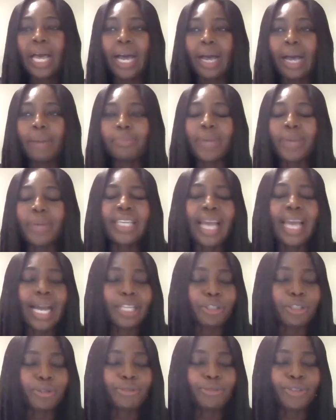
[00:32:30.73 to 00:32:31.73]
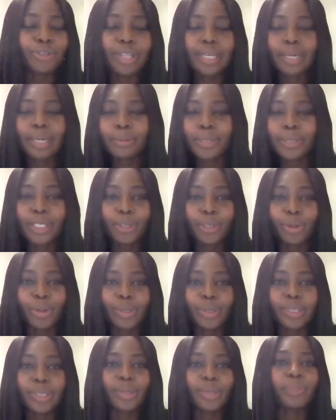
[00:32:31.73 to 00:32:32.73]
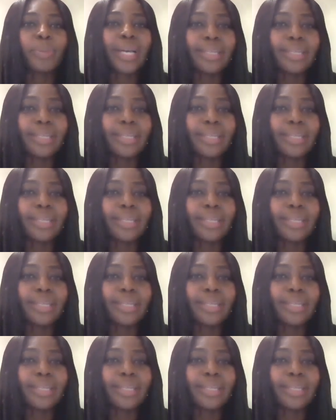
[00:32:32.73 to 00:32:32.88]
I do feel that I was ignored a little,